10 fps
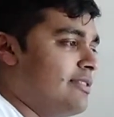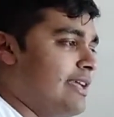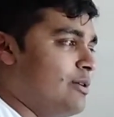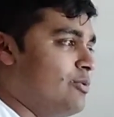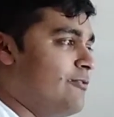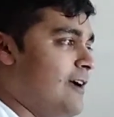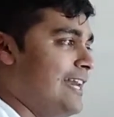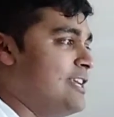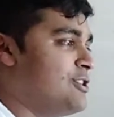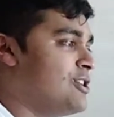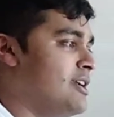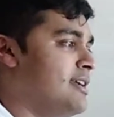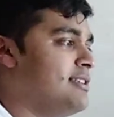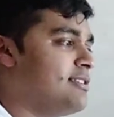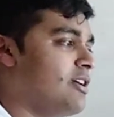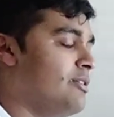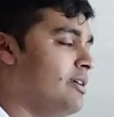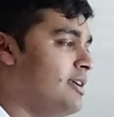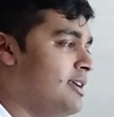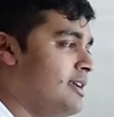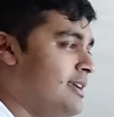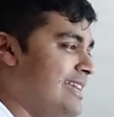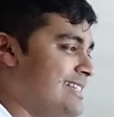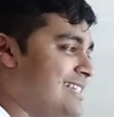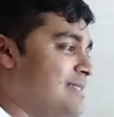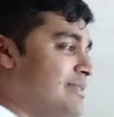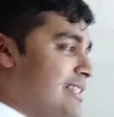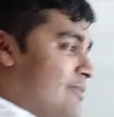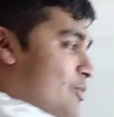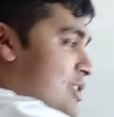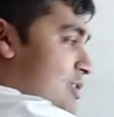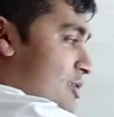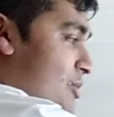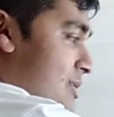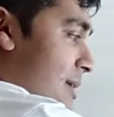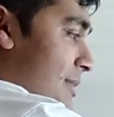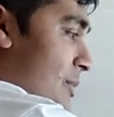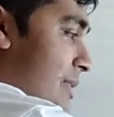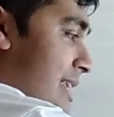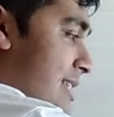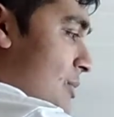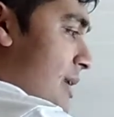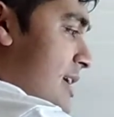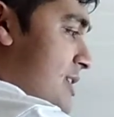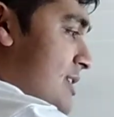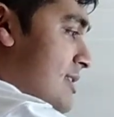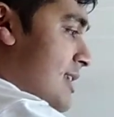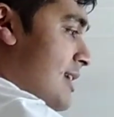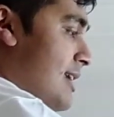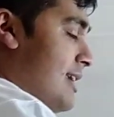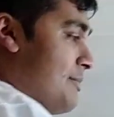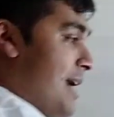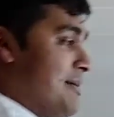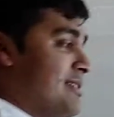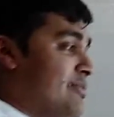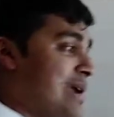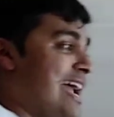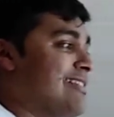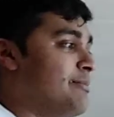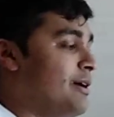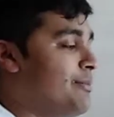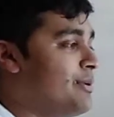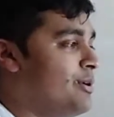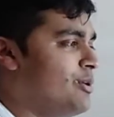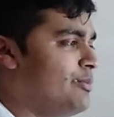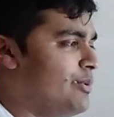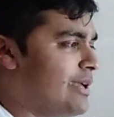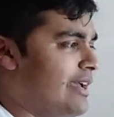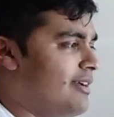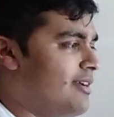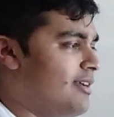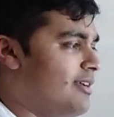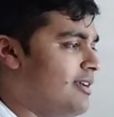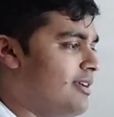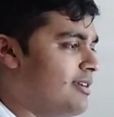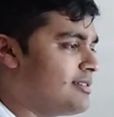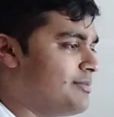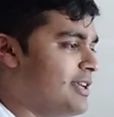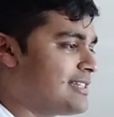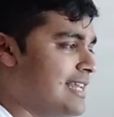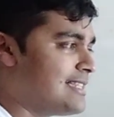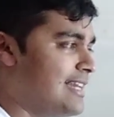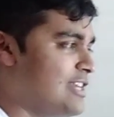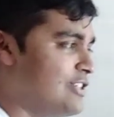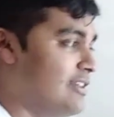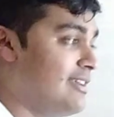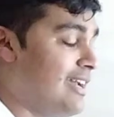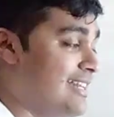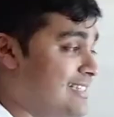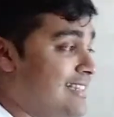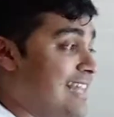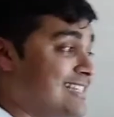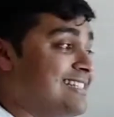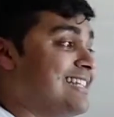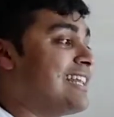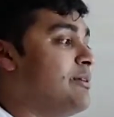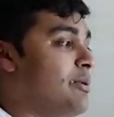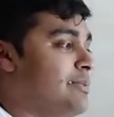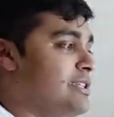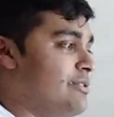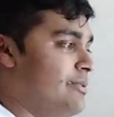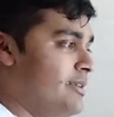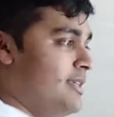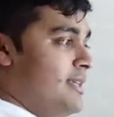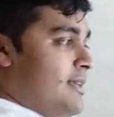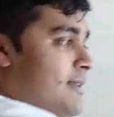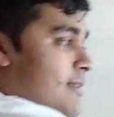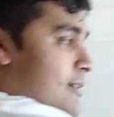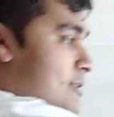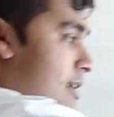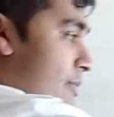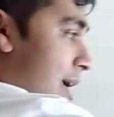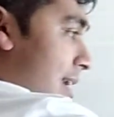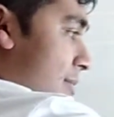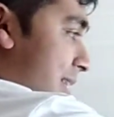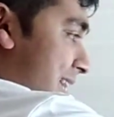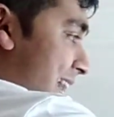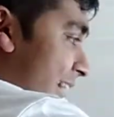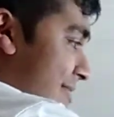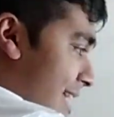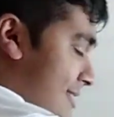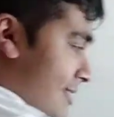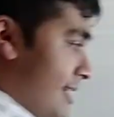they all vanish. So it seems as if we should do something with these equations. Perhaps if we add them up, we'll get some nice cancellation. And that's exactly what we do. Because if we add up this left-hand